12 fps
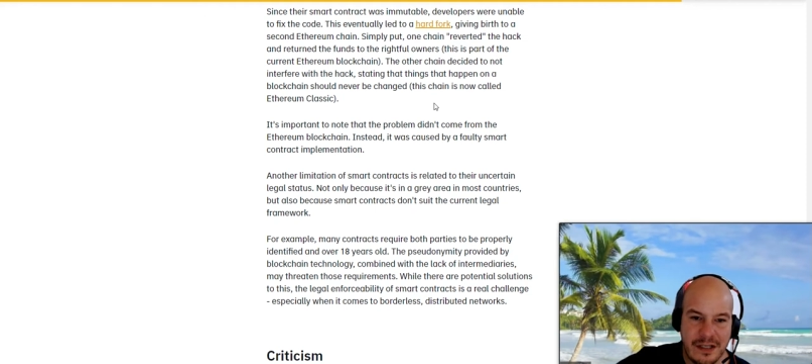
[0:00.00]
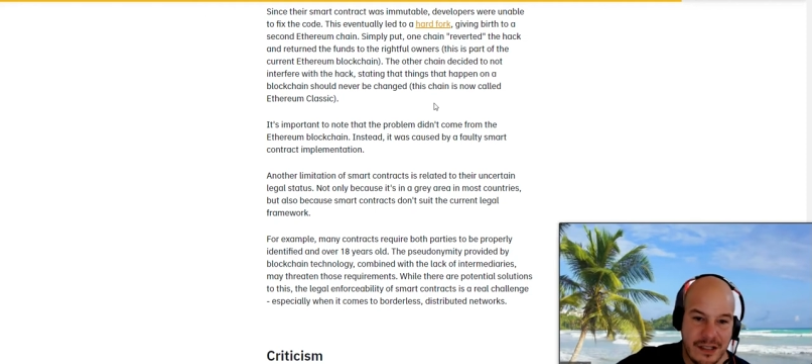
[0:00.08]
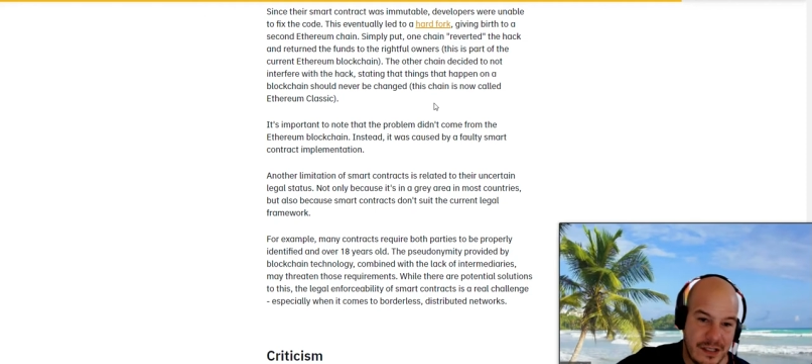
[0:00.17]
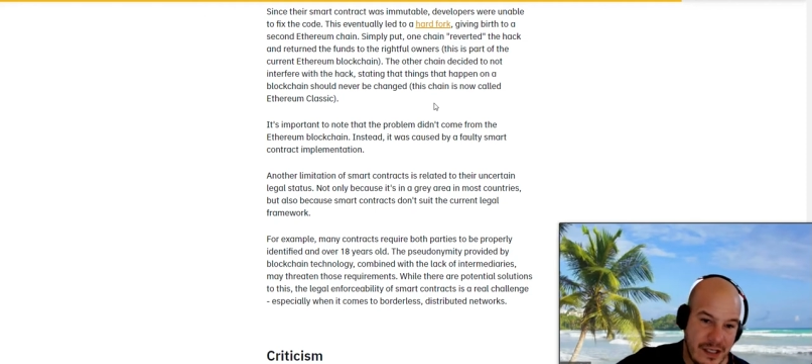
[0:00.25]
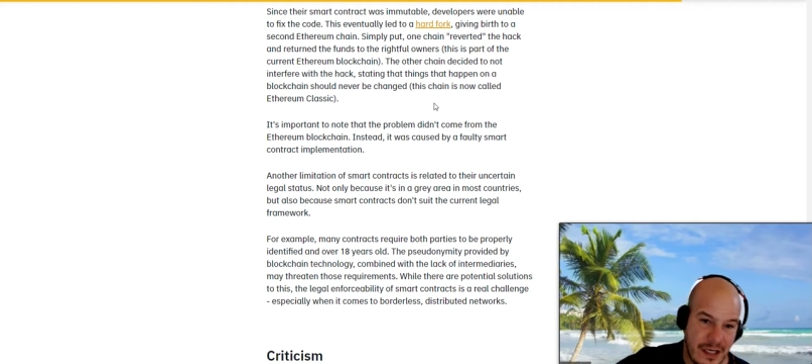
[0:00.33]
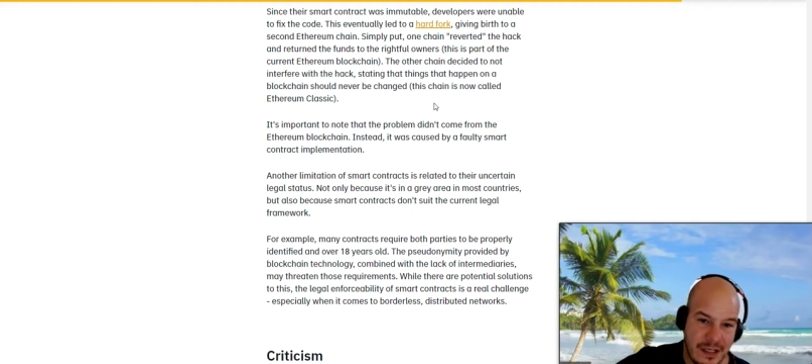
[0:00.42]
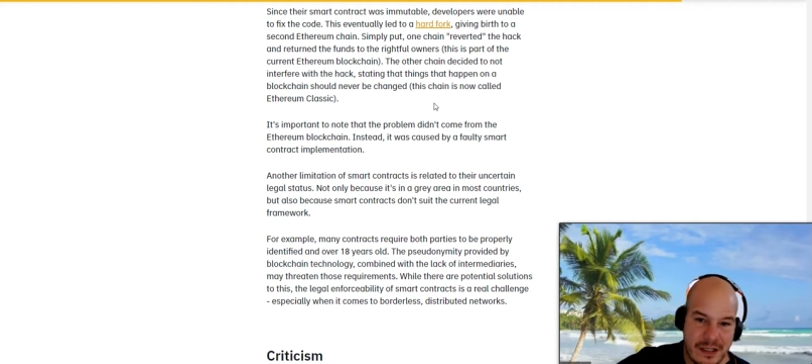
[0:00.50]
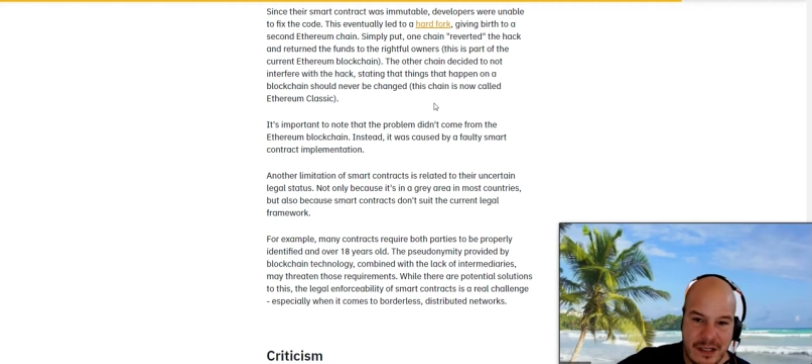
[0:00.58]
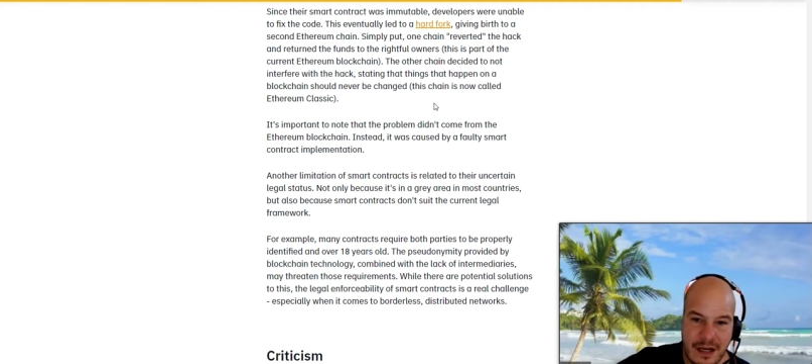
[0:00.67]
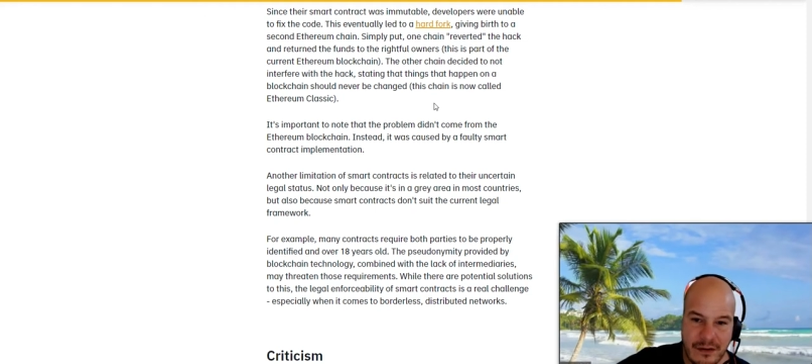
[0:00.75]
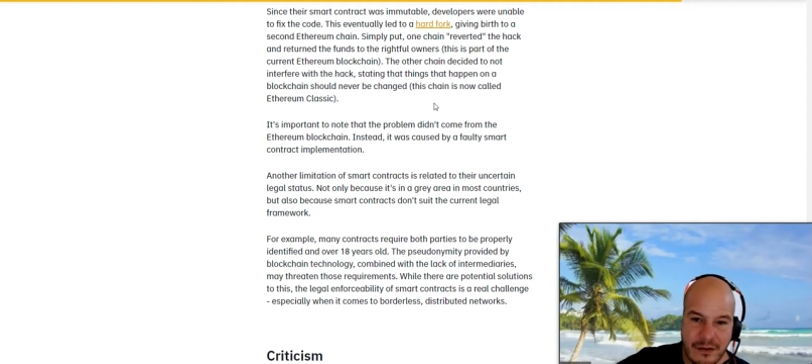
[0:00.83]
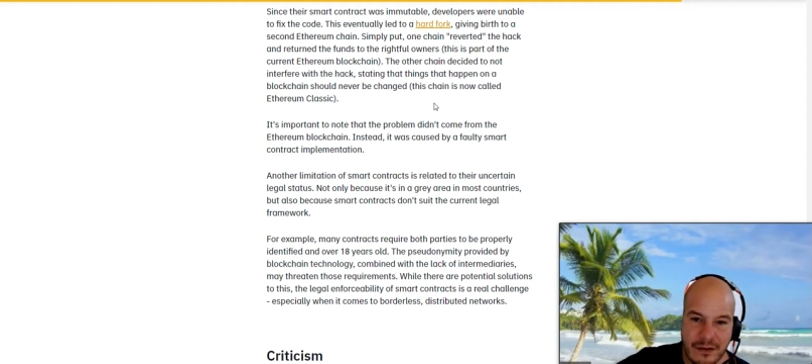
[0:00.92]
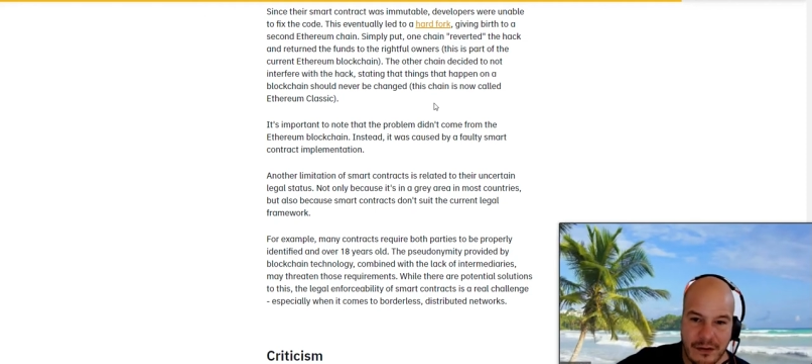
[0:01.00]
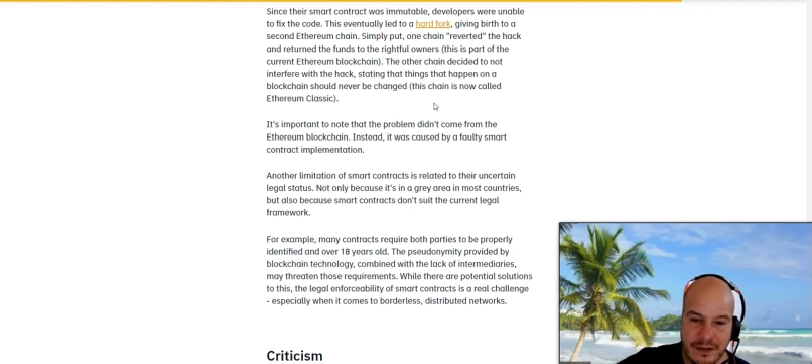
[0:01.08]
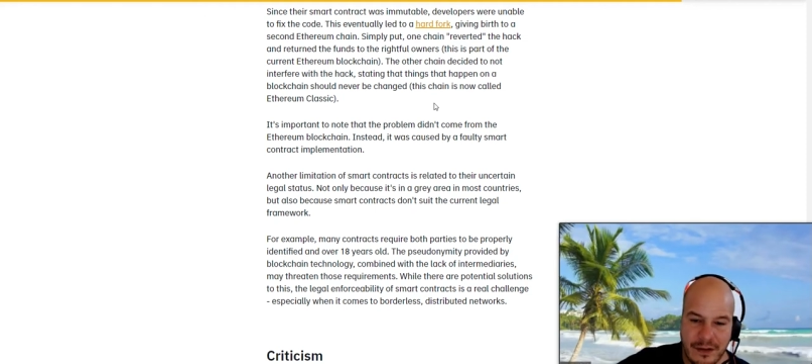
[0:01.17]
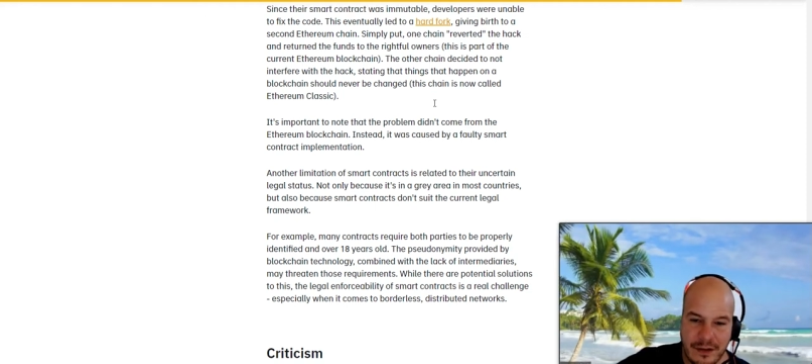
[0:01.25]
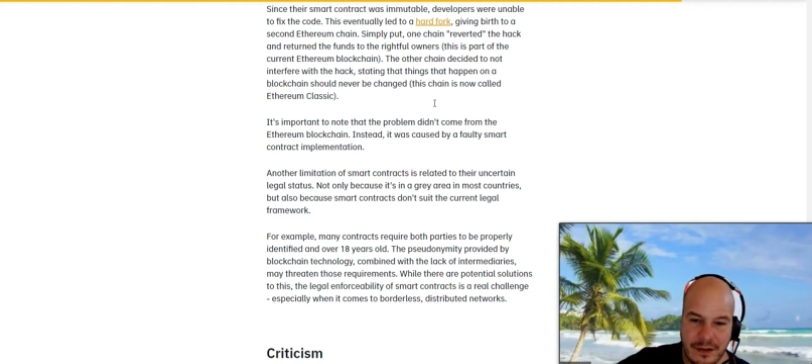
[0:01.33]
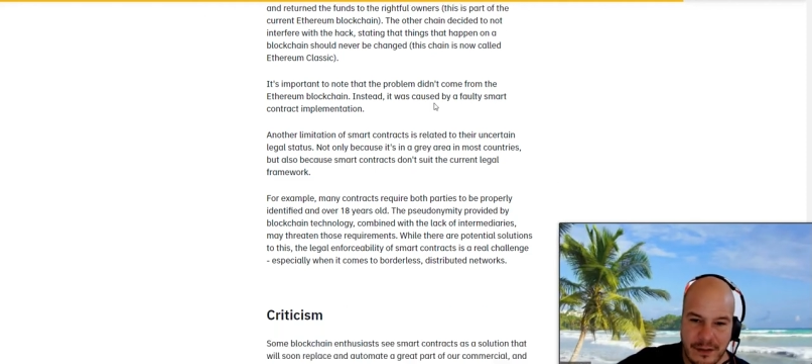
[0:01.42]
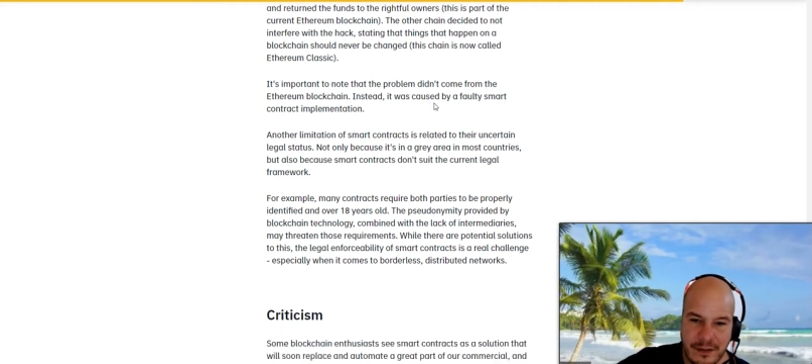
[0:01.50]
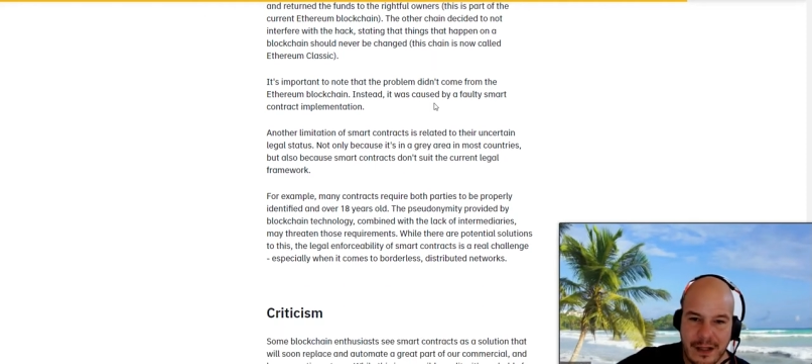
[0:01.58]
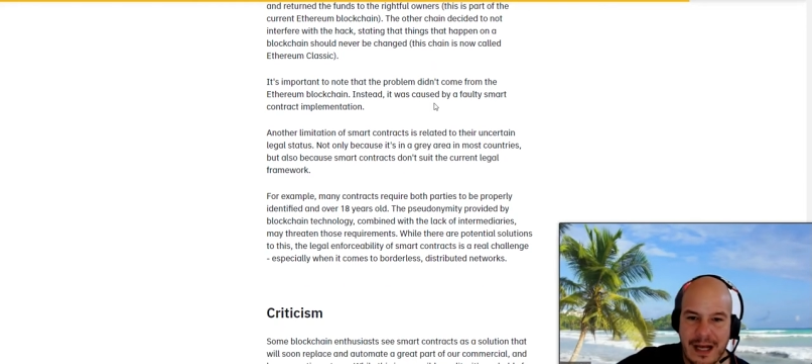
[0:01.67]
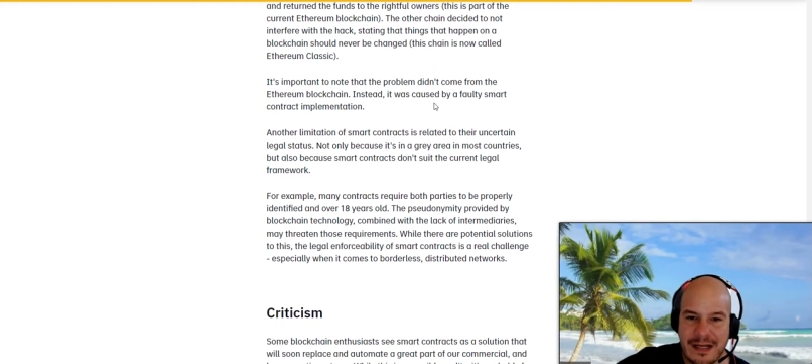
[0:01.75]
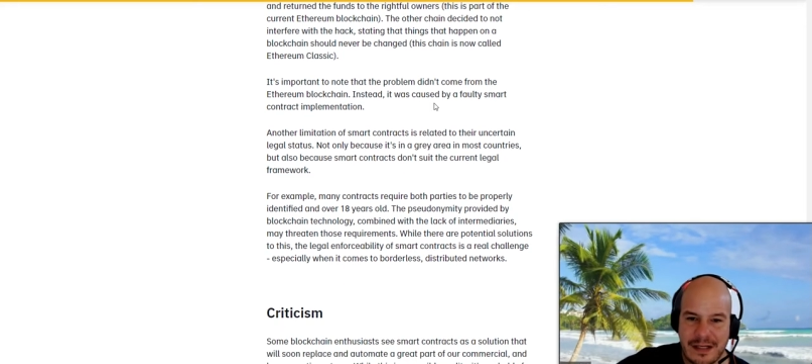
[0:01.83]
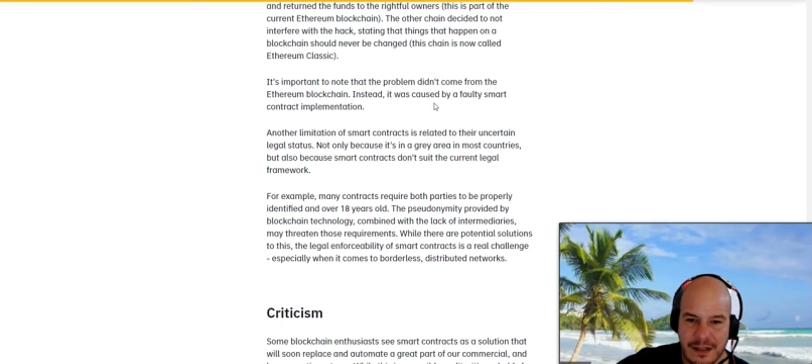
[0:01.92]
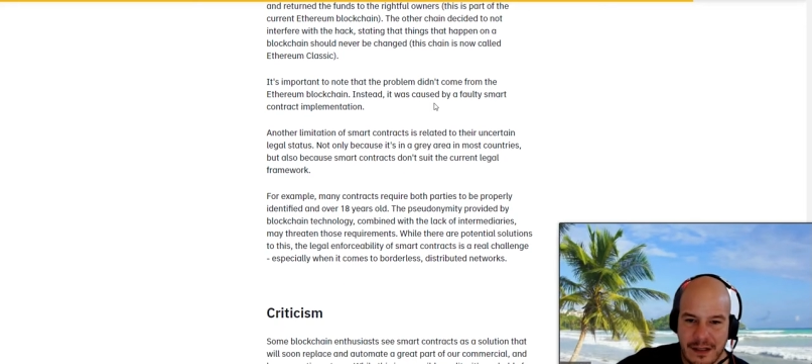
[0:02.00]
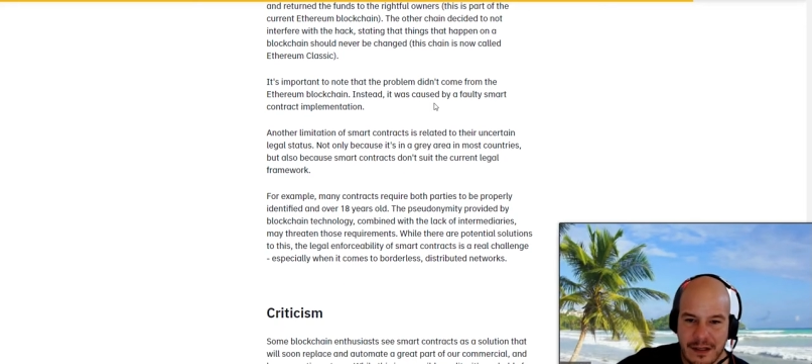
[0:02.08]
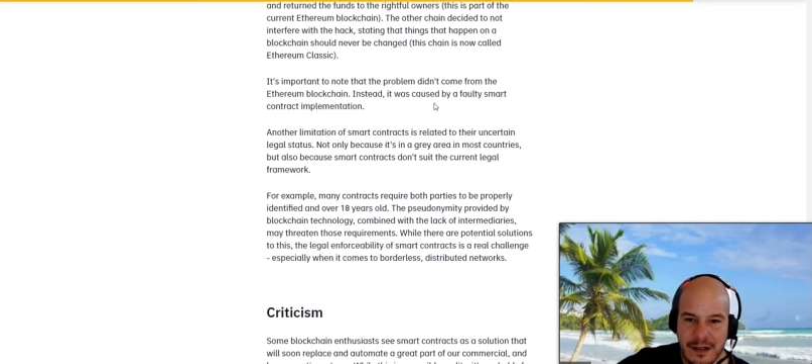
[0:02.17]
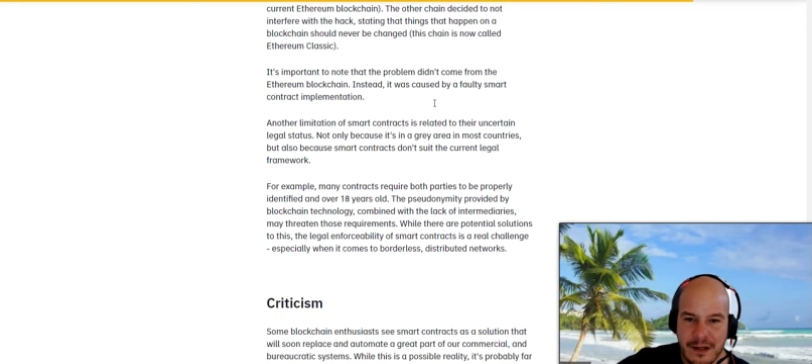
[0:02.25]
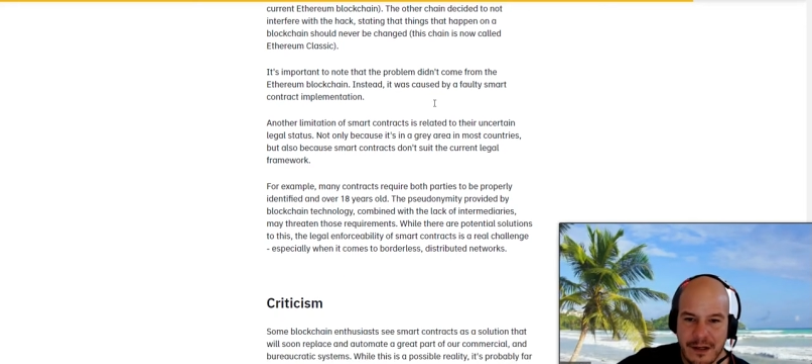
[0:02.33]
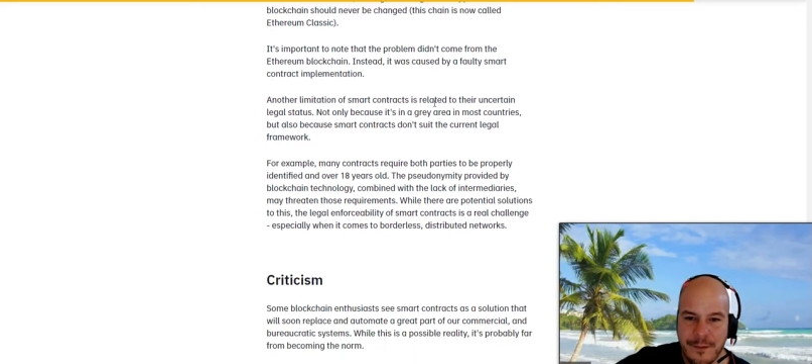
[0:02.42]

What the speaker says: This chain is now called Ethereum Classic.